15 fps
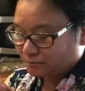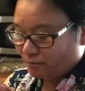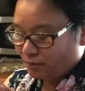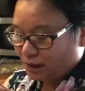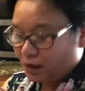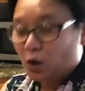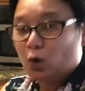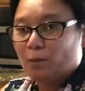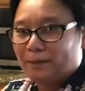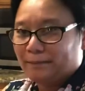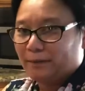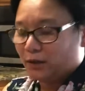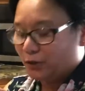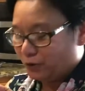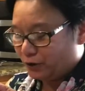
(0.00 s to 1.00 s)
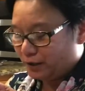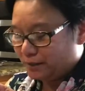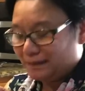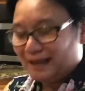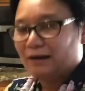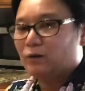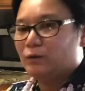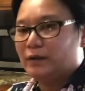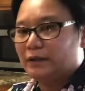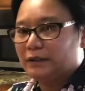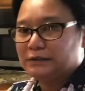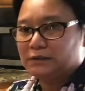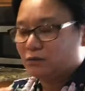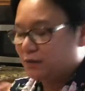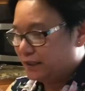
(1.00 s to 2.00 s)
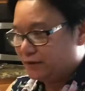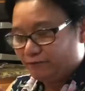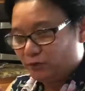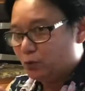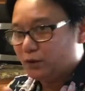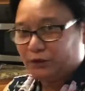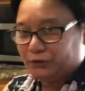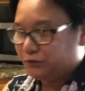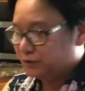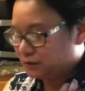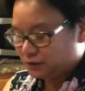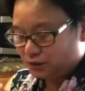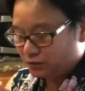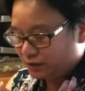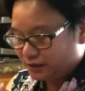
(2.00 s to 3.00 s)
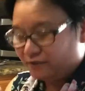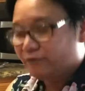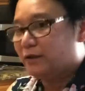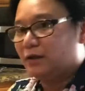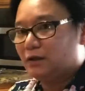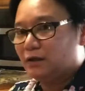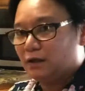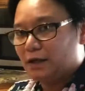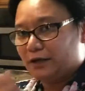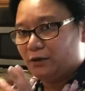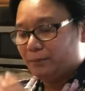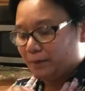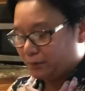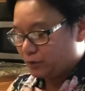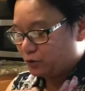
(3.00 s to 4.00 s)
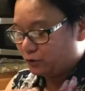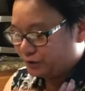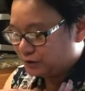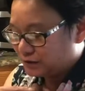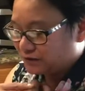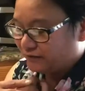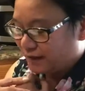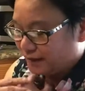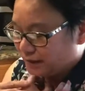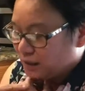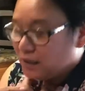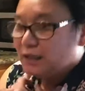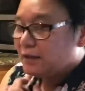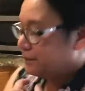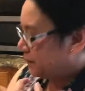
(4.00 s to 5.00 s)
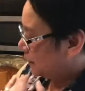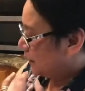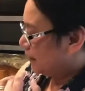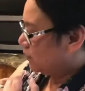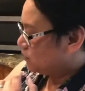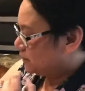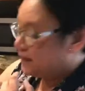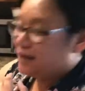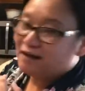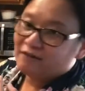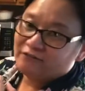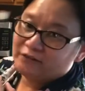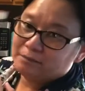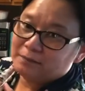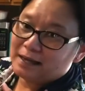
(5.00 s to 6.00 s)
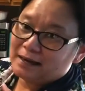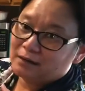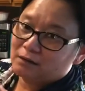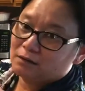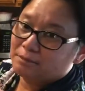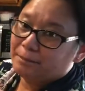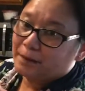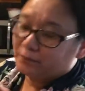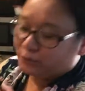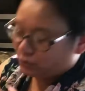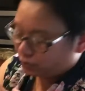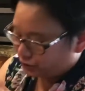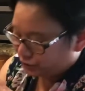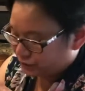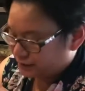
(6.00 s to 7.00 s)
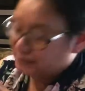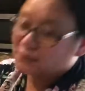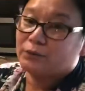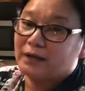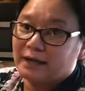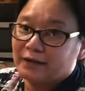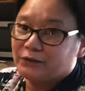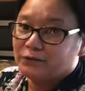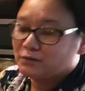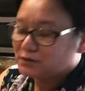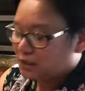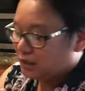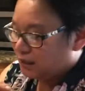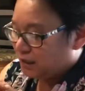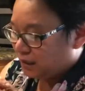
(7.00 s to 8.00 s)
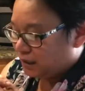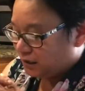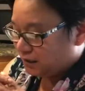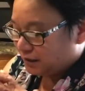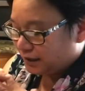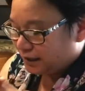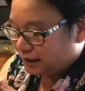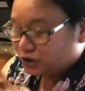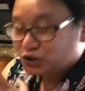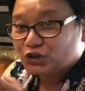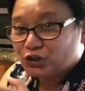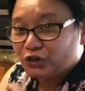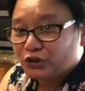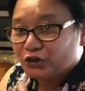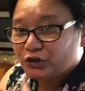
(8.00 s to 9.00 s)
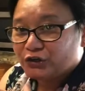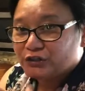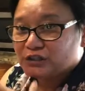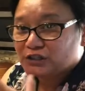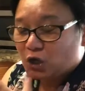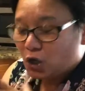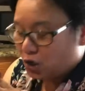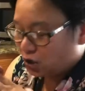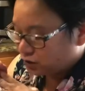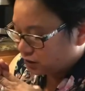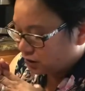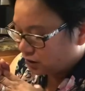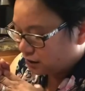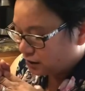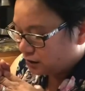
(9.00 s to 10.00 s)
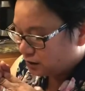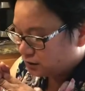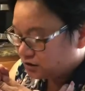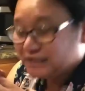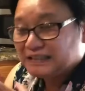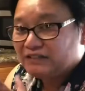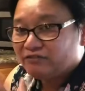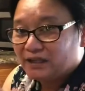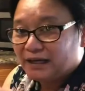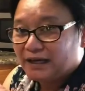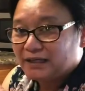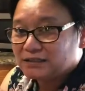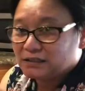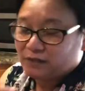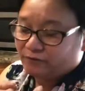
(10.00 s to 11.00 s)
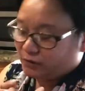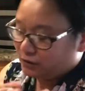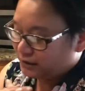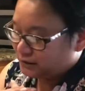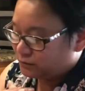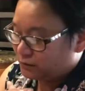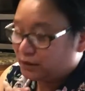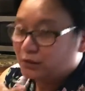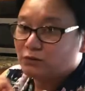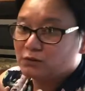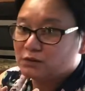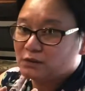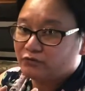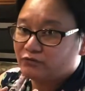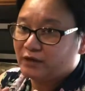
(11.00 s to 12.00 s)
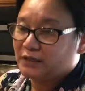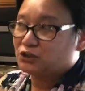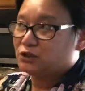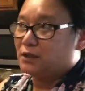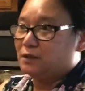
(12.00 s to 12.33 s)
a whole peppercorn, the black one. It's okay if you want to use, you know, a different kind of peppercorns, it's fine. But I only have the black peppercorn, so that's what I use. And then sugar, salt, chili flakes, and if you guys want to use the fresh